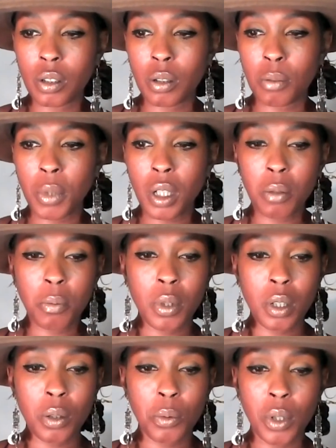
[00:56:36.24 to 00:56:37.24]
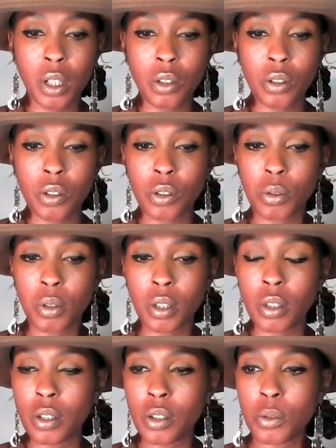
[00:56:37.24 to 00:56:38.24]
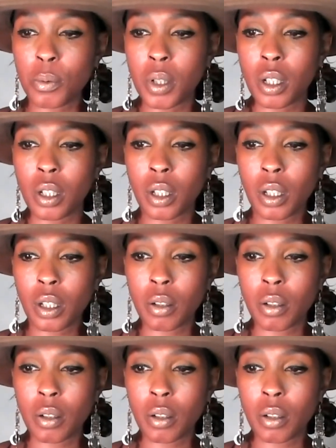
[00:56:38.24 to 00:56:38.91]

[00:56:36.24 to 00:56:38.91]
there might be a way to do it this way.